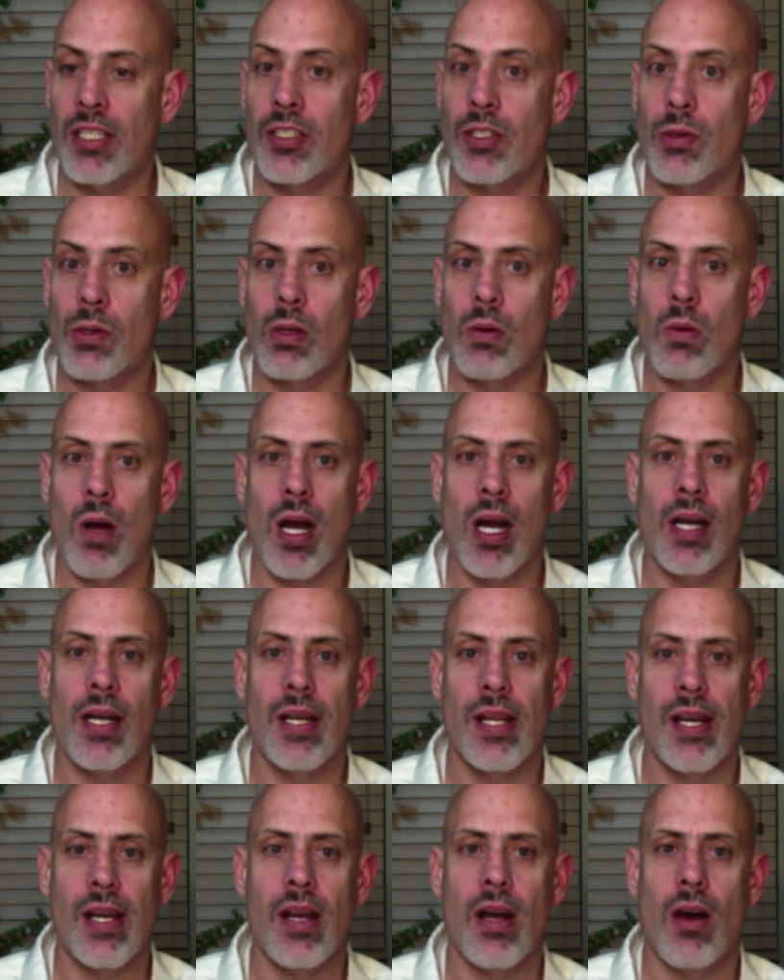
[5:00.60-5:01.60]
is
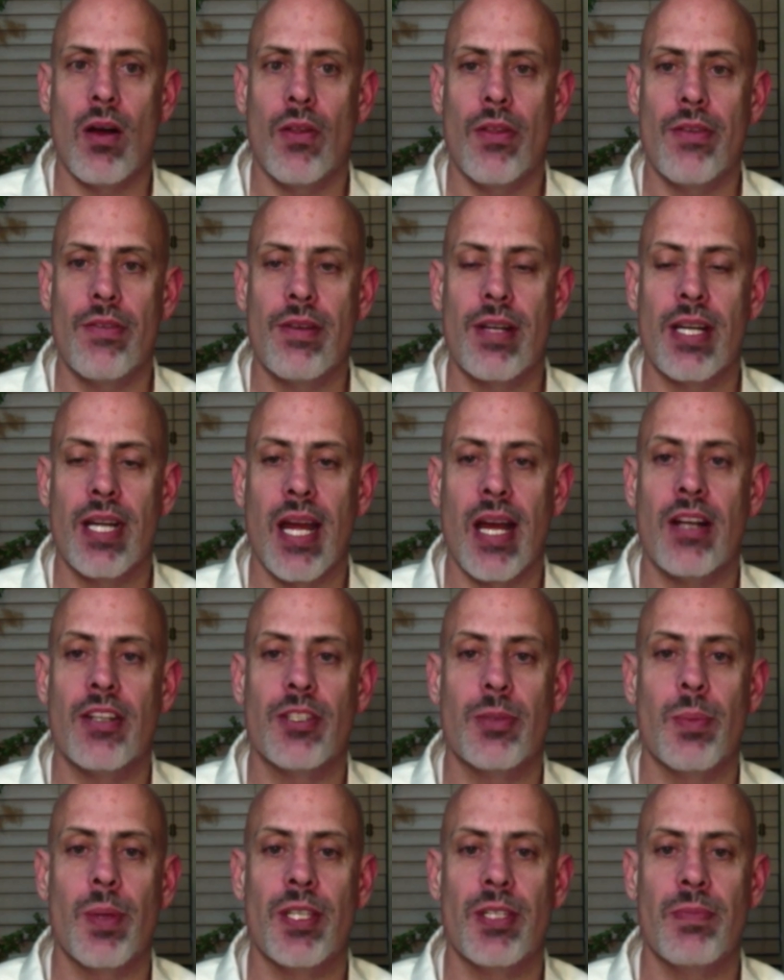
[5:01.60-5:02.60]
required and all 3
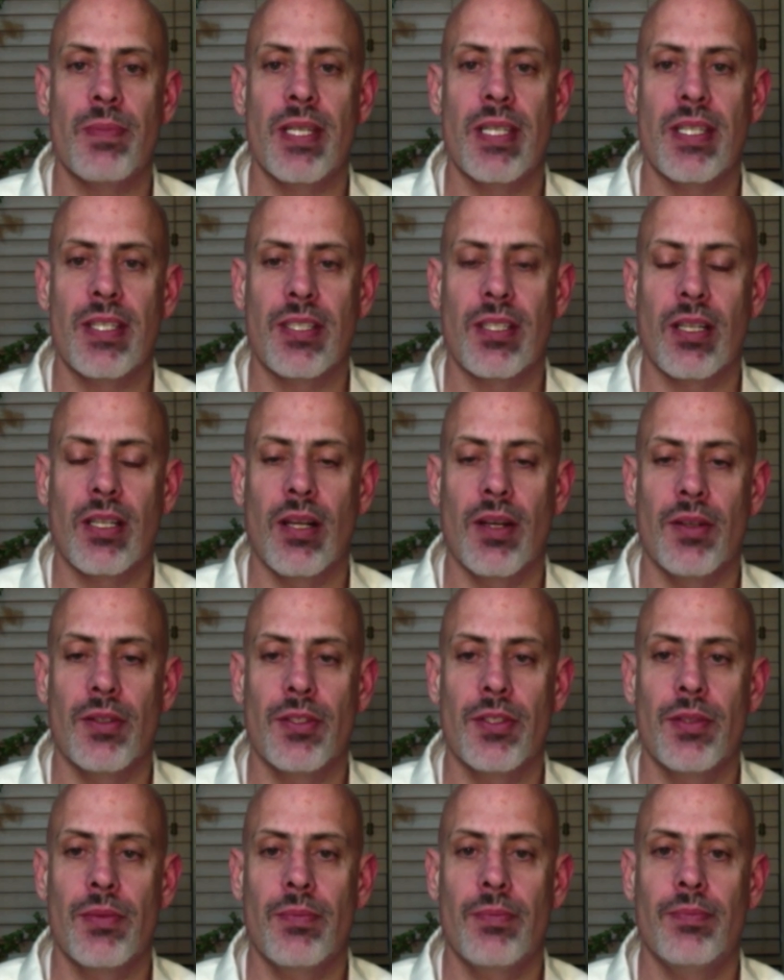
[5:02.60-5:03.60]
accounts must be
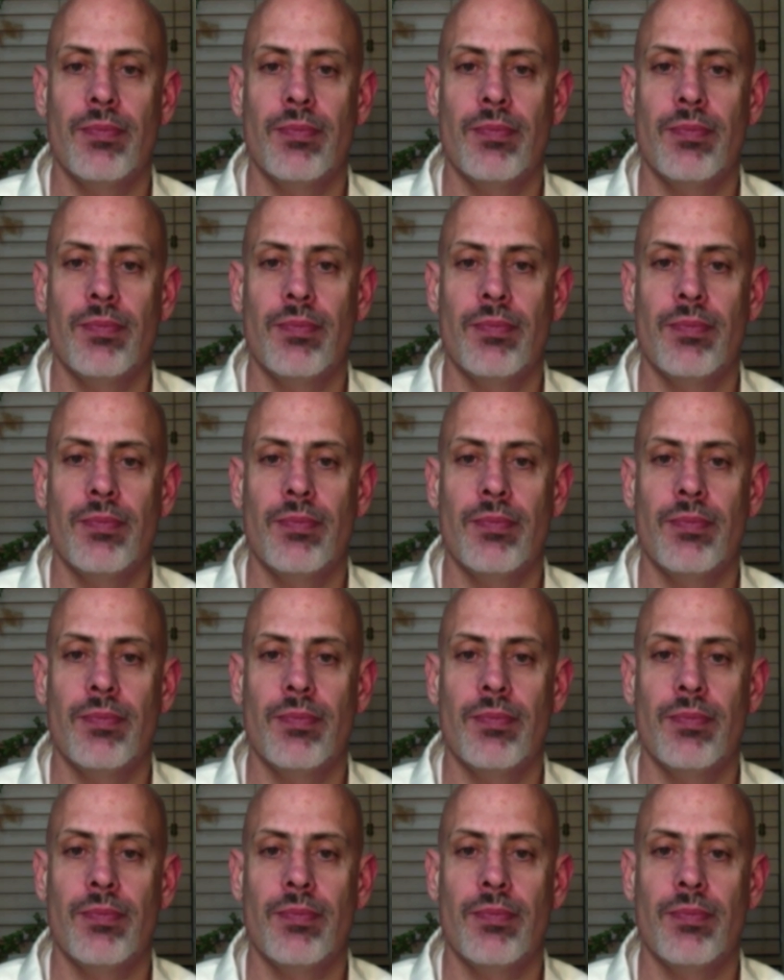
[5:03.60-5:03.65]
disclosed.